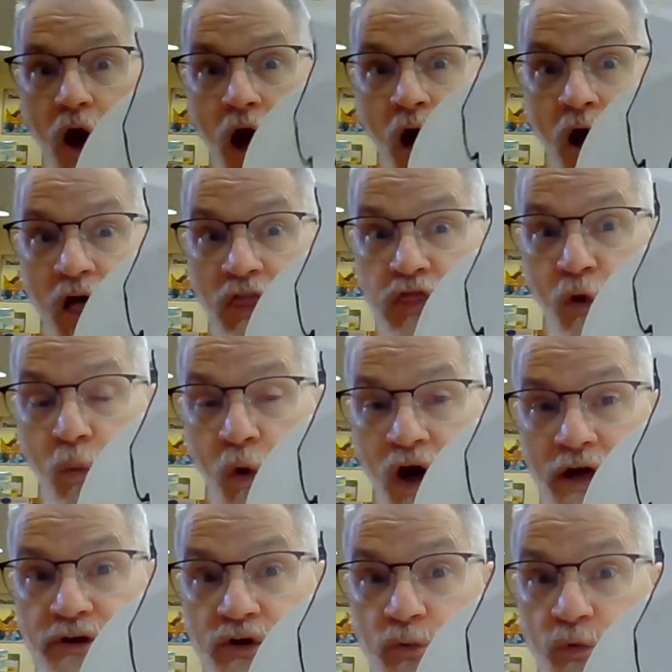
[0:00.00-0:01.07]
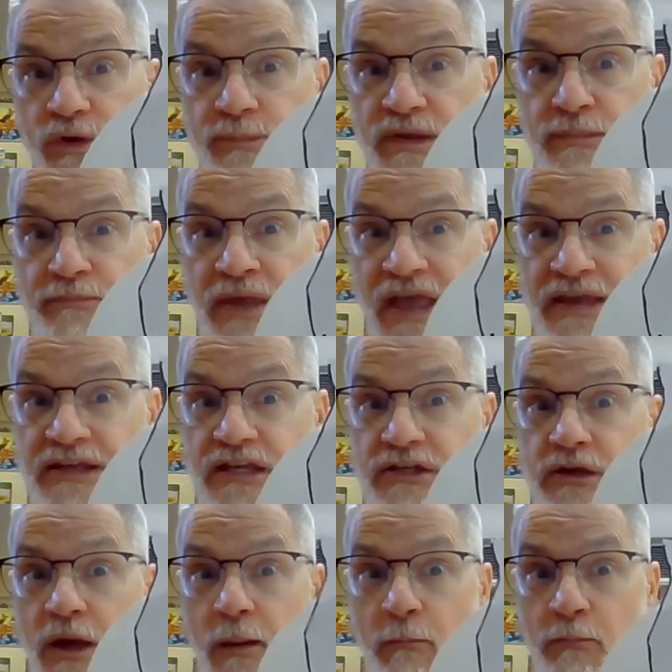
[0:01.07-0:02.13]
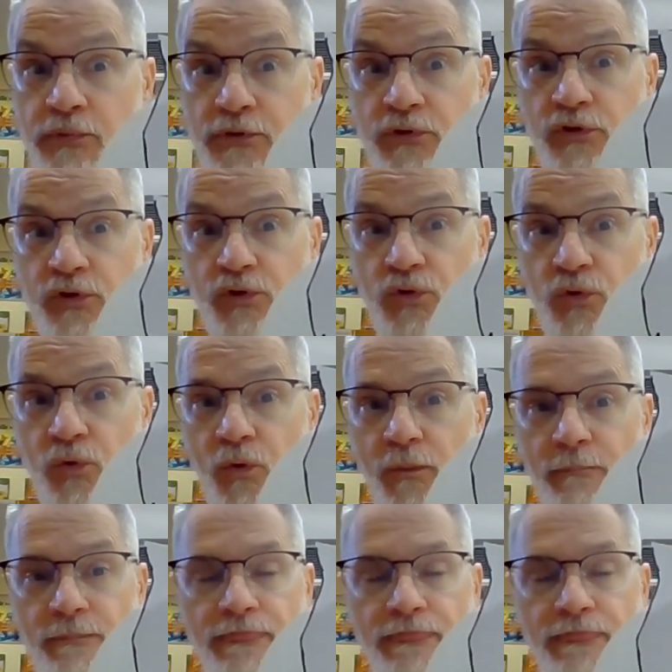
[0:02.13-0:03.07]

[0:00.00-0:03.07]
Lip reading: All the water would be painted blue.